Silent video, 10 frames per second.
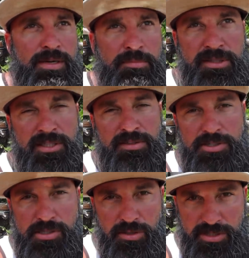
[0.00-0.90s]
but then
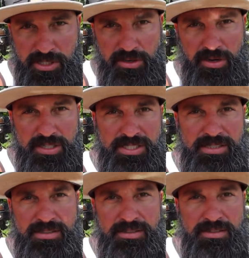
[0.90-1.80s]
there's closing costs
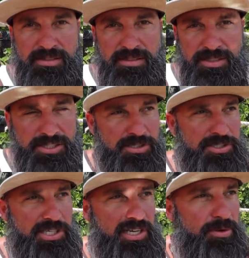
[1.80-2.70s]

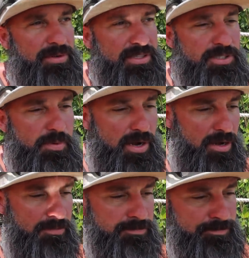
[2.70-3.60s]
associated with as
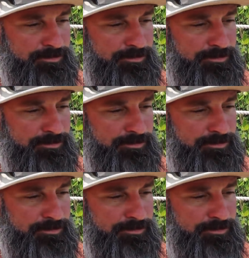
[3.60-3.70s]
well.